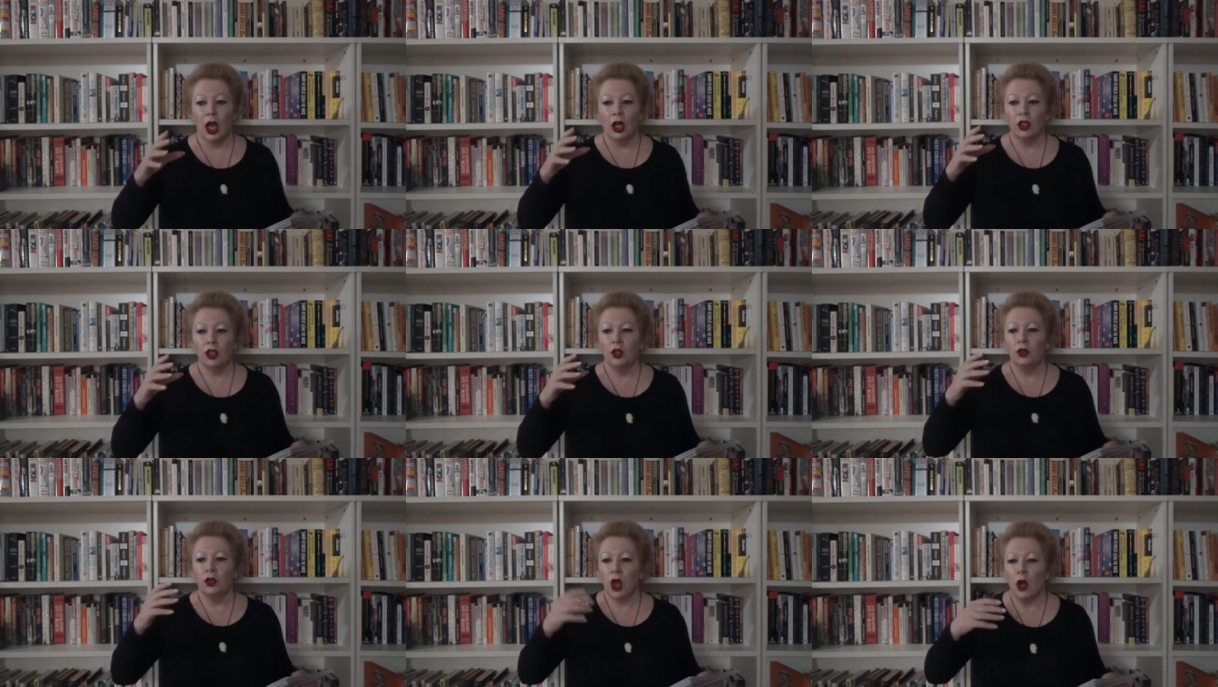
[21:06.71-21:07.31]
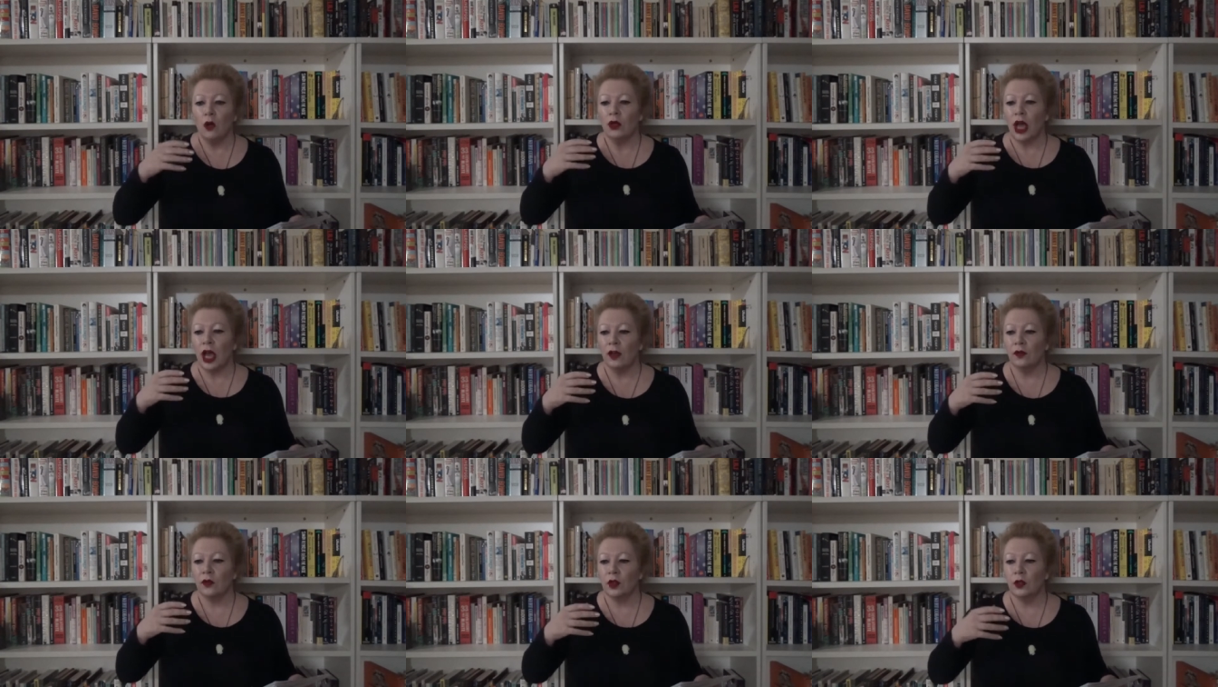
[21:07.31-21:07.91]
You don't
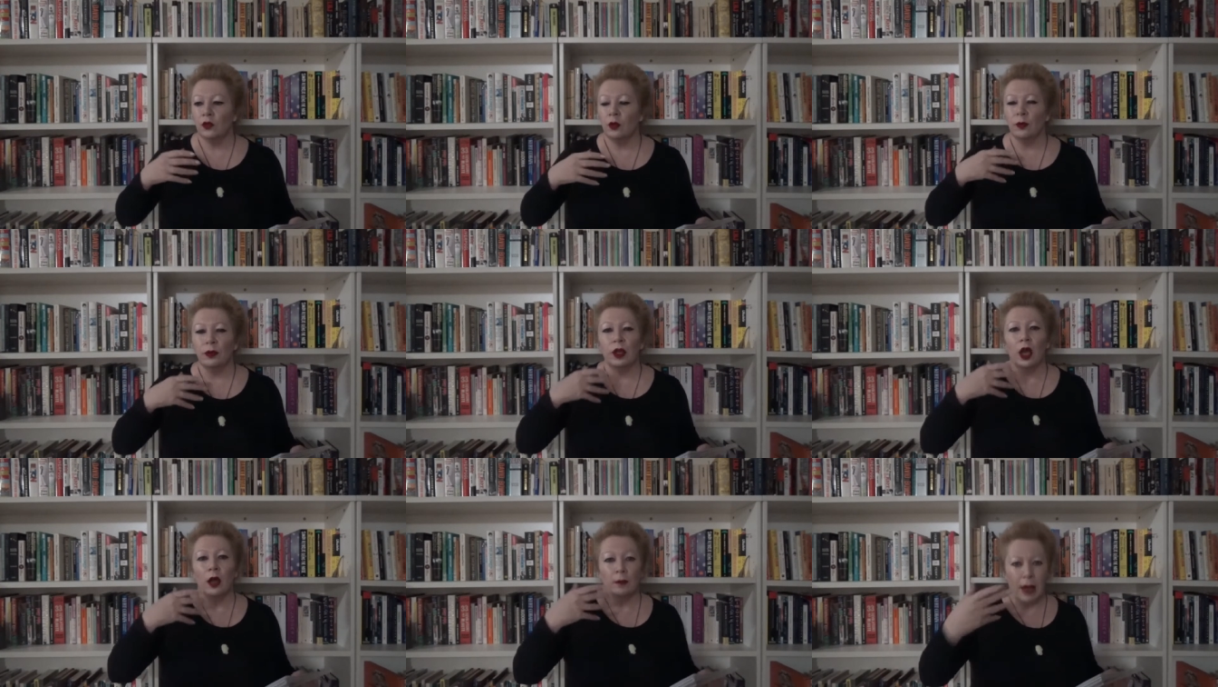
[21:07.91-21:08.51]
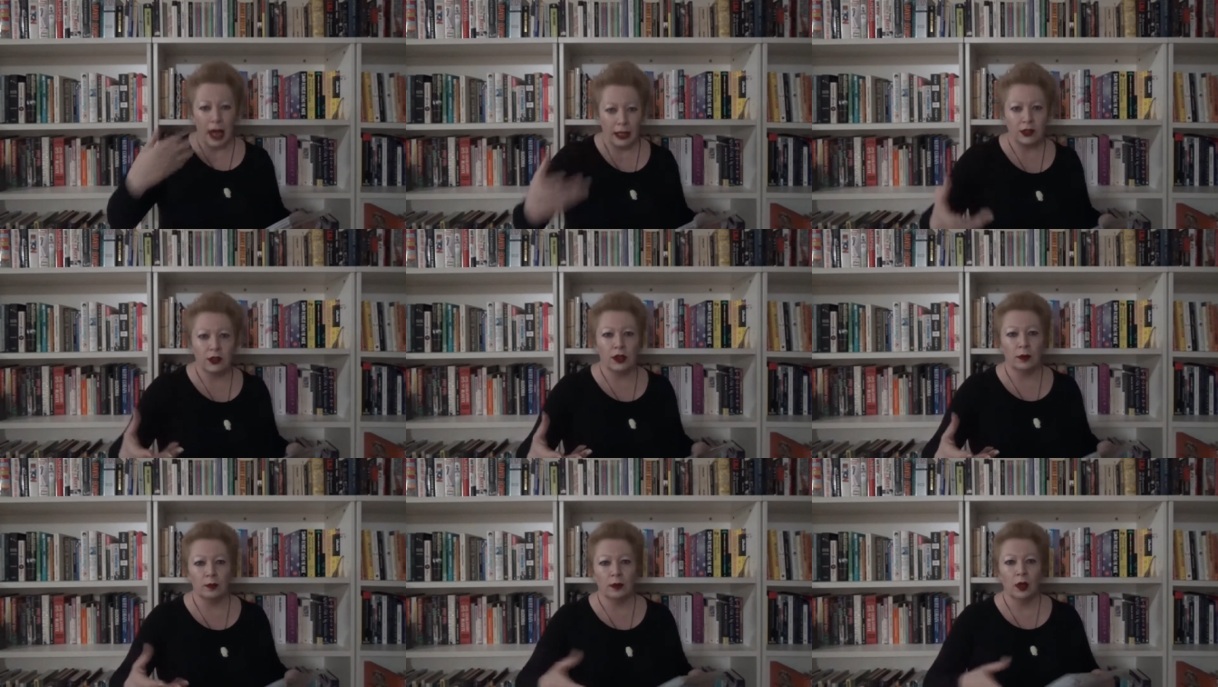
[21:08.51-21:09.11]
have to reply back to
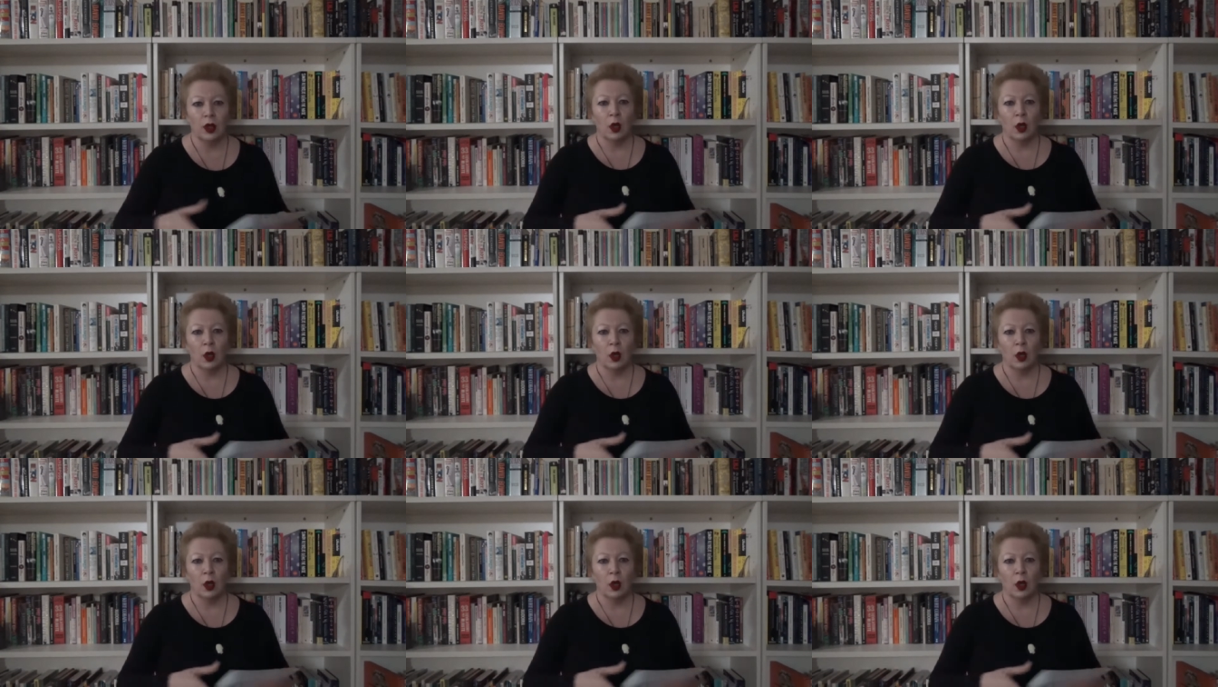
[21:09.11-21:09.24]
them